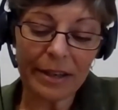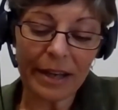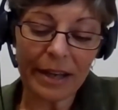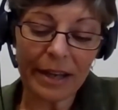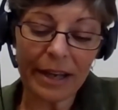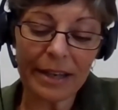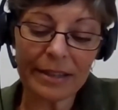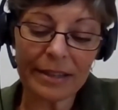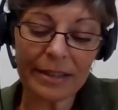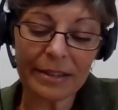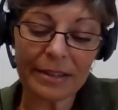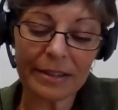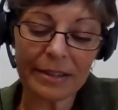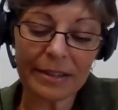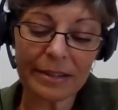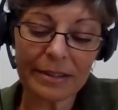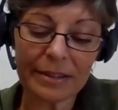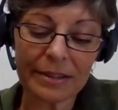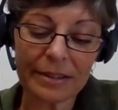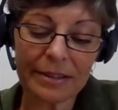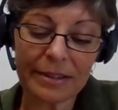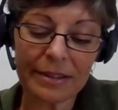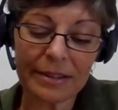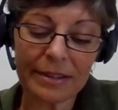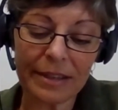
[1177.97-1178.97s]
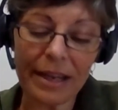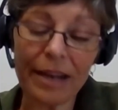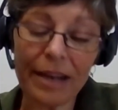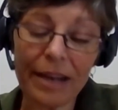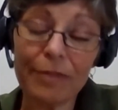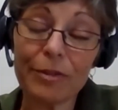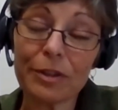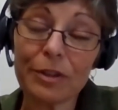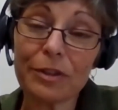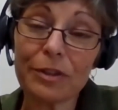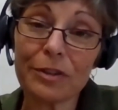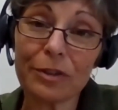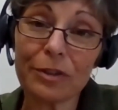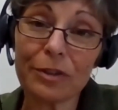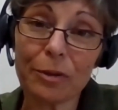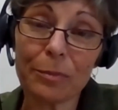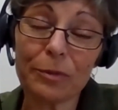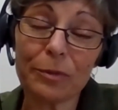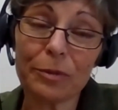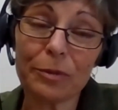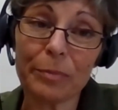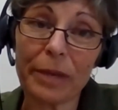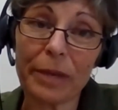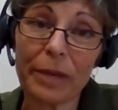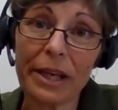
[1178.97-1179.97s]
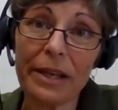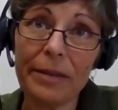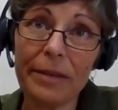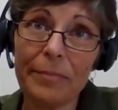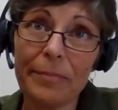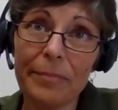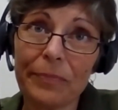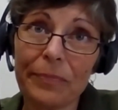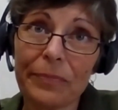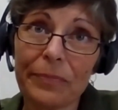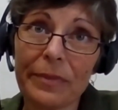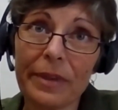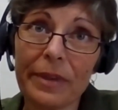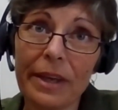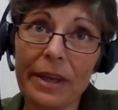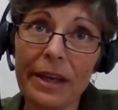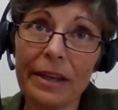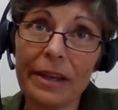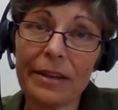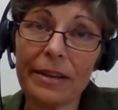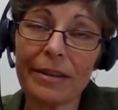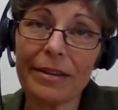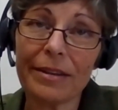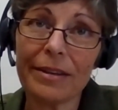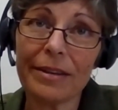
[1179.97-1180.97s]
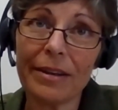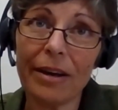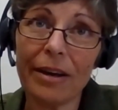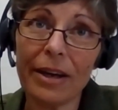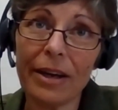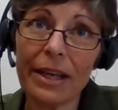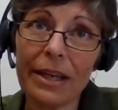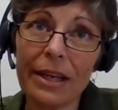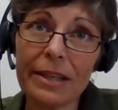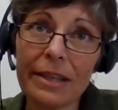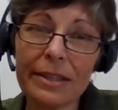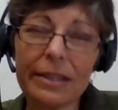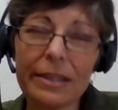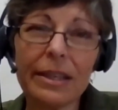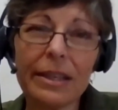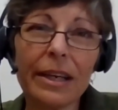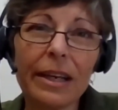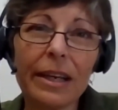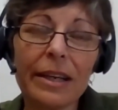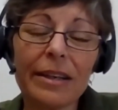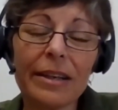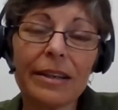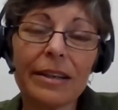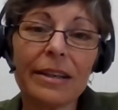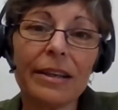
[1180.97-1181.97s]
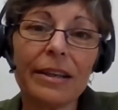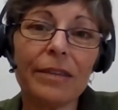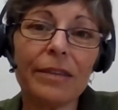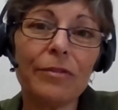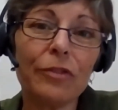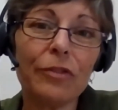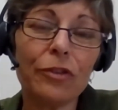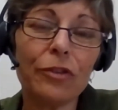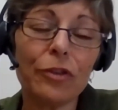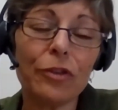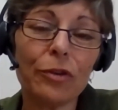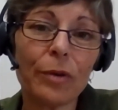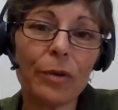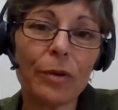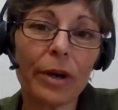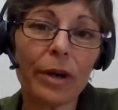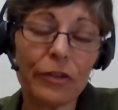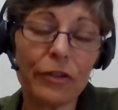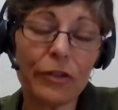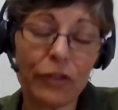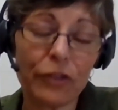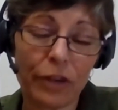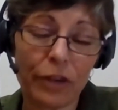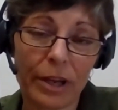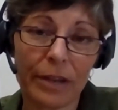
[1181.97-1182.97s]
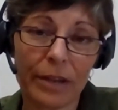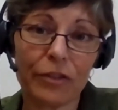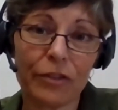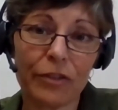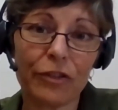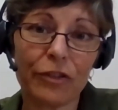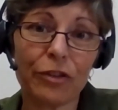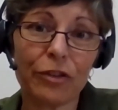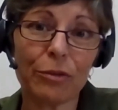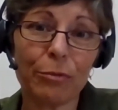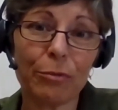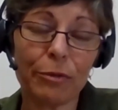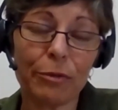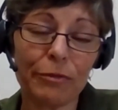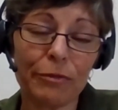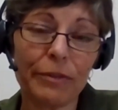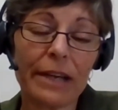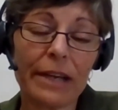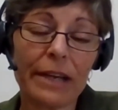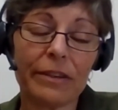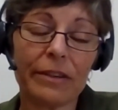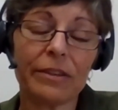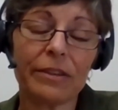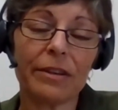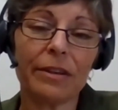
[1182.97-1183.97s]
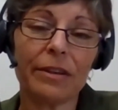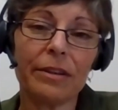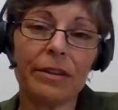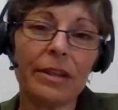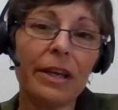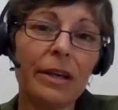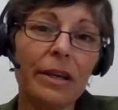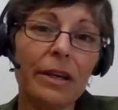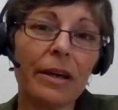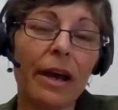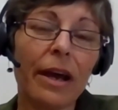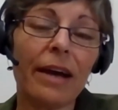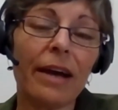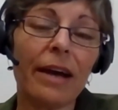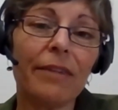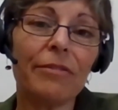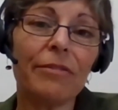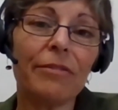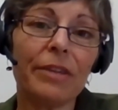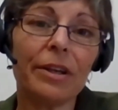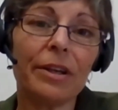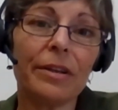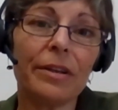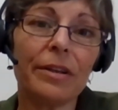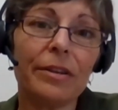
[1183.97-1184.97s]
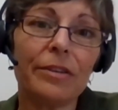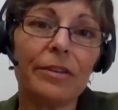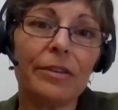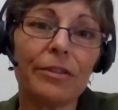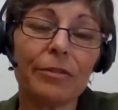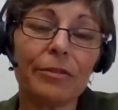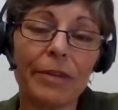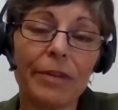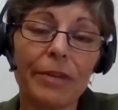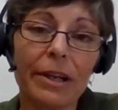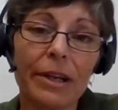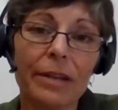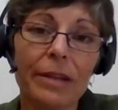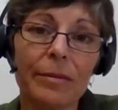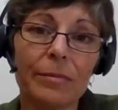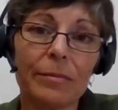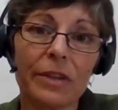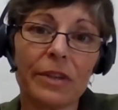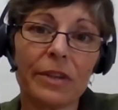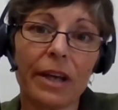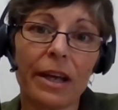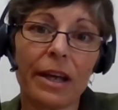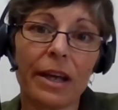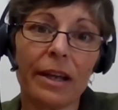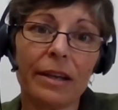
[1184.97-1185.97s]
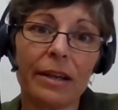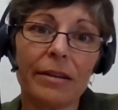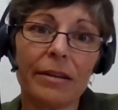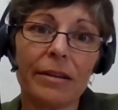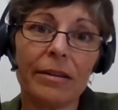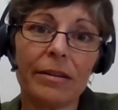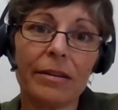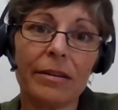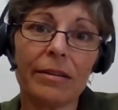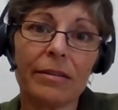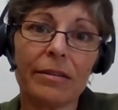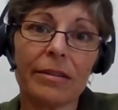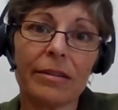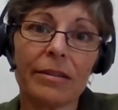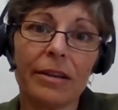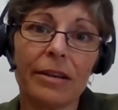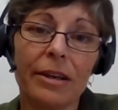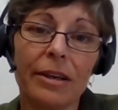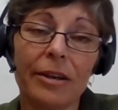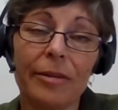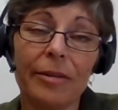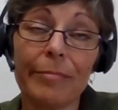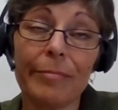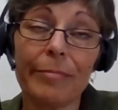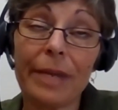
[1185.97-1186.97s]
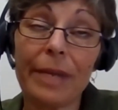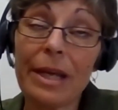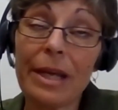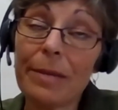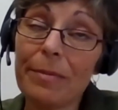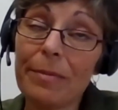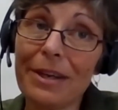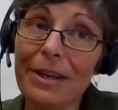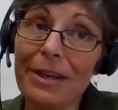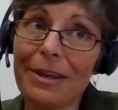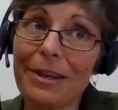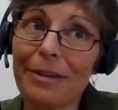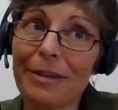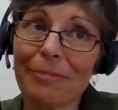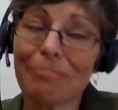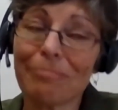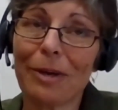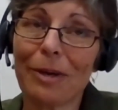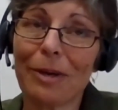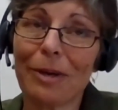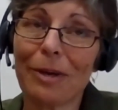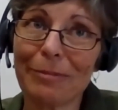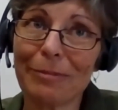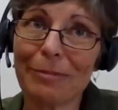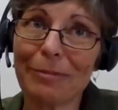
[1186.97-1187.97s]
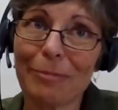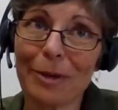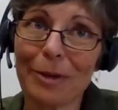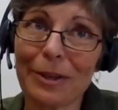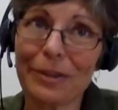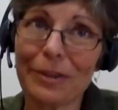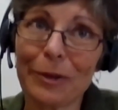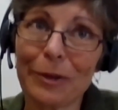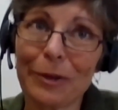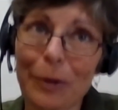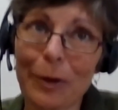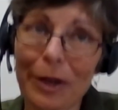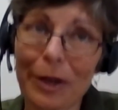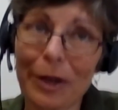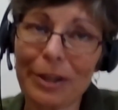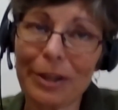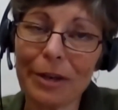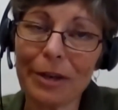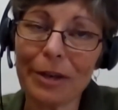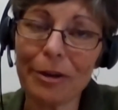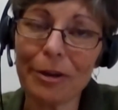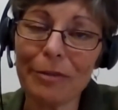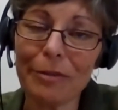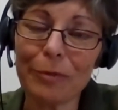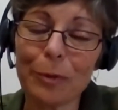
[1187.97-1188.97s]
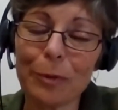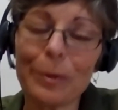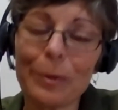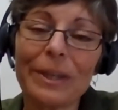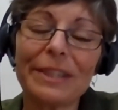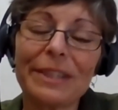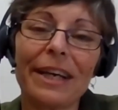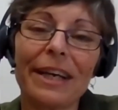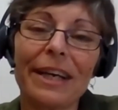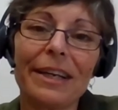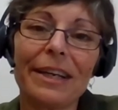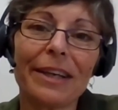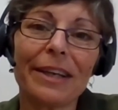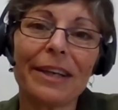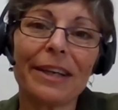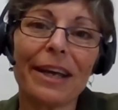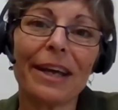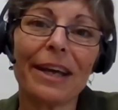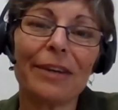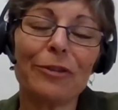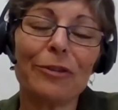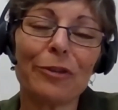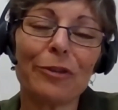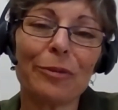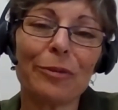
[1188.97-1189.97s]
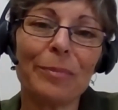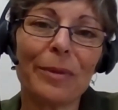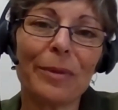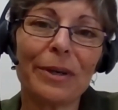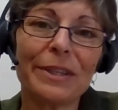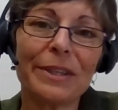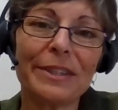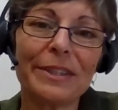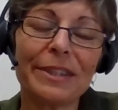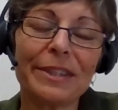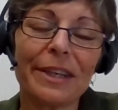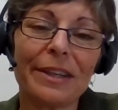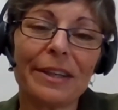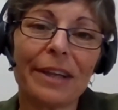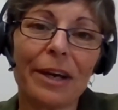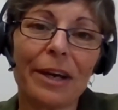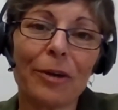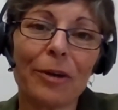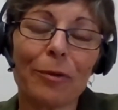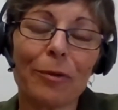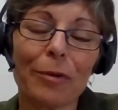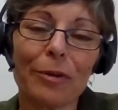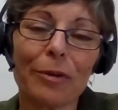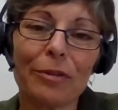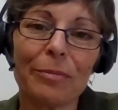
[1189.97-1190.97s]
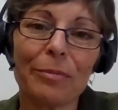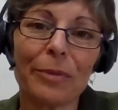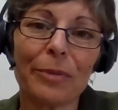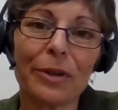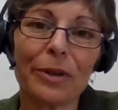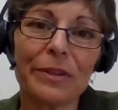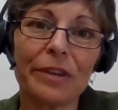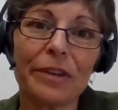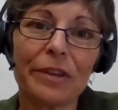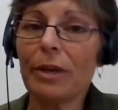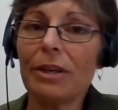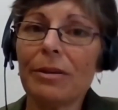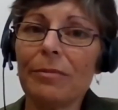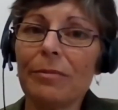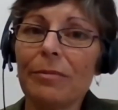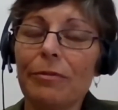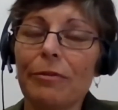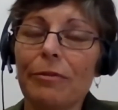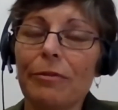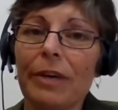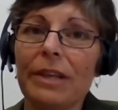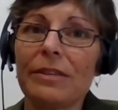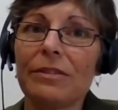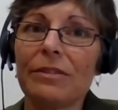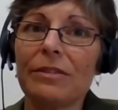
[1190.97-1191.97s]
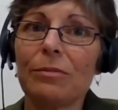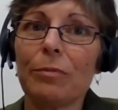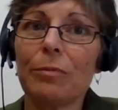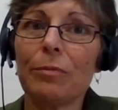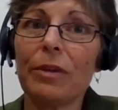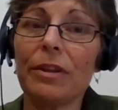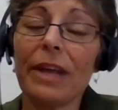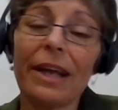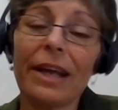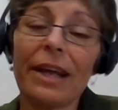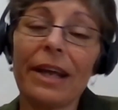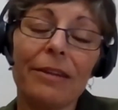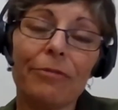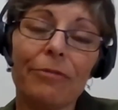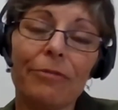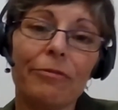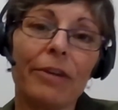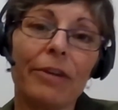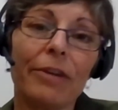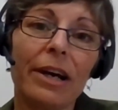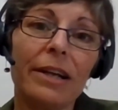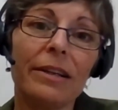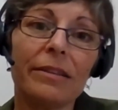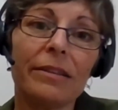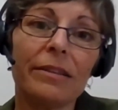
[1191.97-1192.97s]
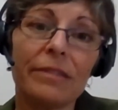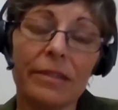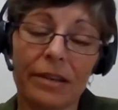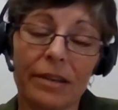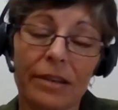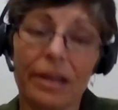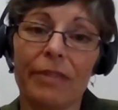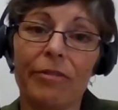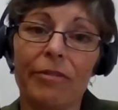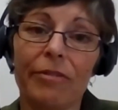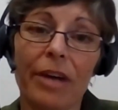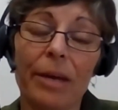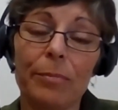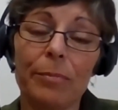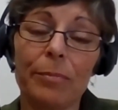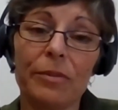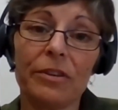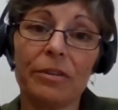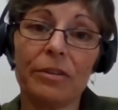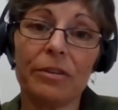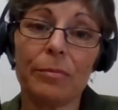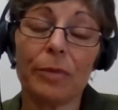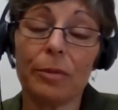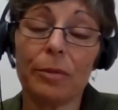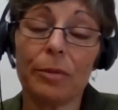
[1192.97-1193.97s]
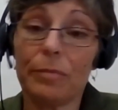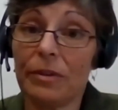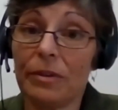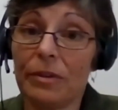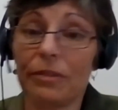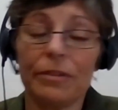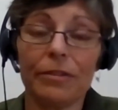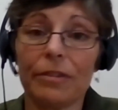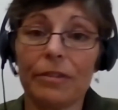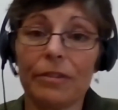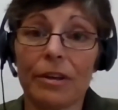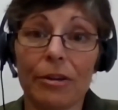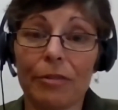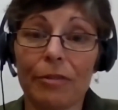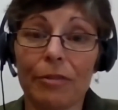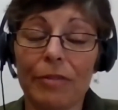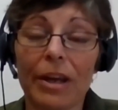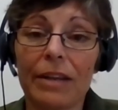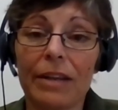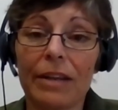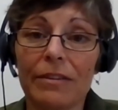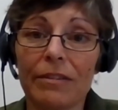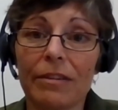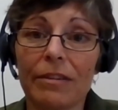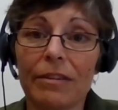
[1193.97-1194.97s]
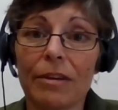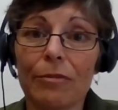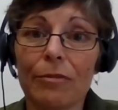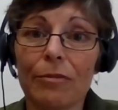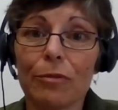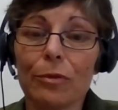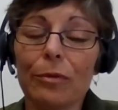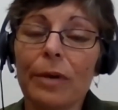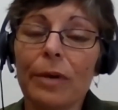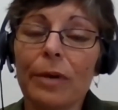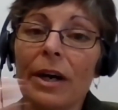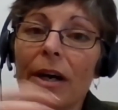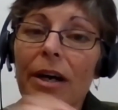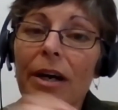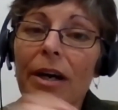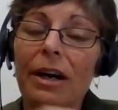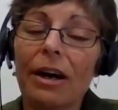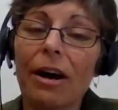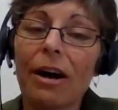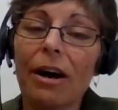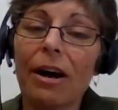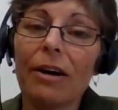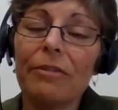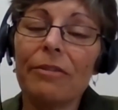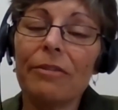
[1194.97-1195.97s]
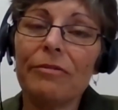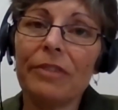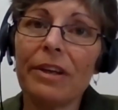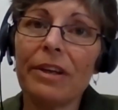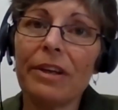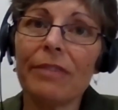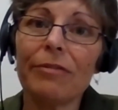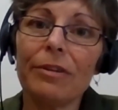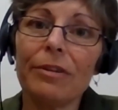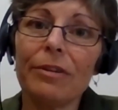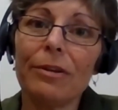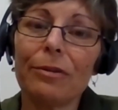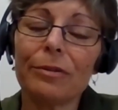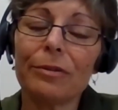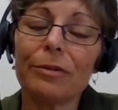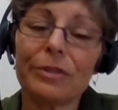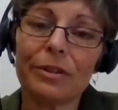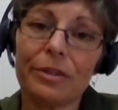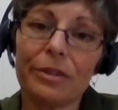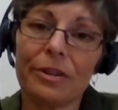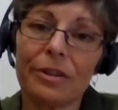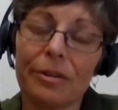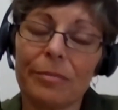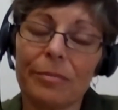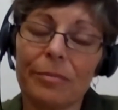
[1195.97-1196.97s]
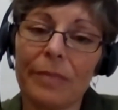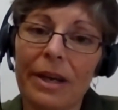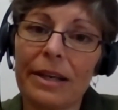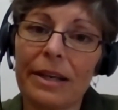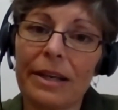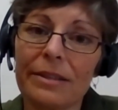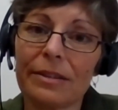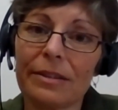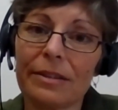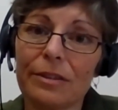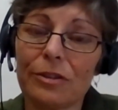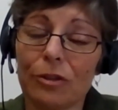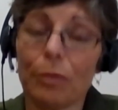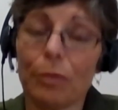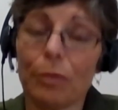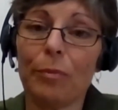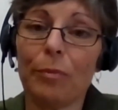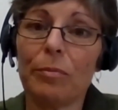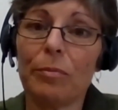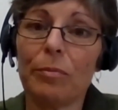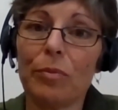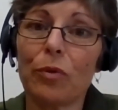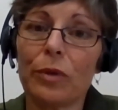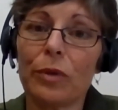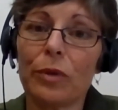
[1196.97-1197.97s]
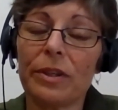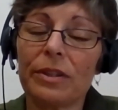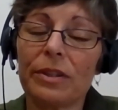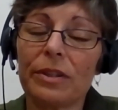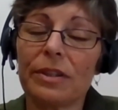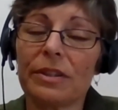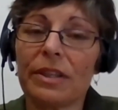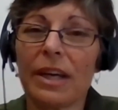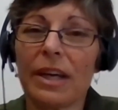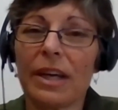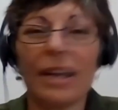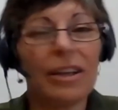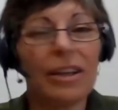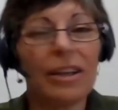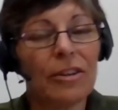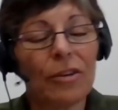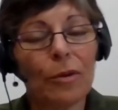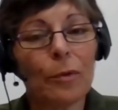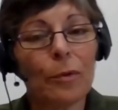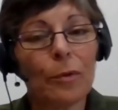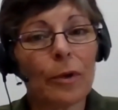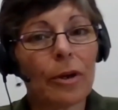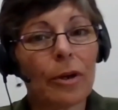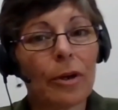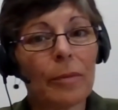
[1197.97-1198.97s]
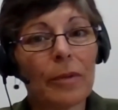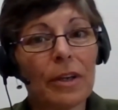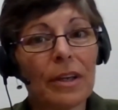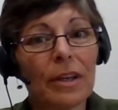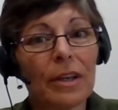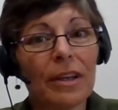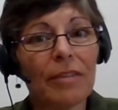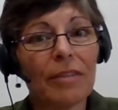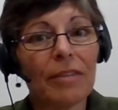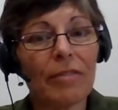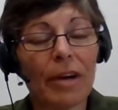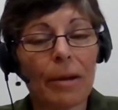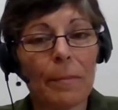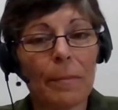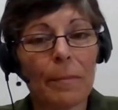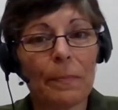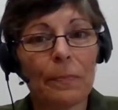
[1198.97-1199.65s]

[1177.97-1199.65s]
hasn't ever stopped me. I guess it gives you a chance to reflect. And I think having developed and maybe, I don't know, I think I've always had a can-do mindset, that growth mindset. I'm faced with any failures that have happened in my business, and I've had several. I've never looked at them as a stopping point to say, you know what, I'm going to give up.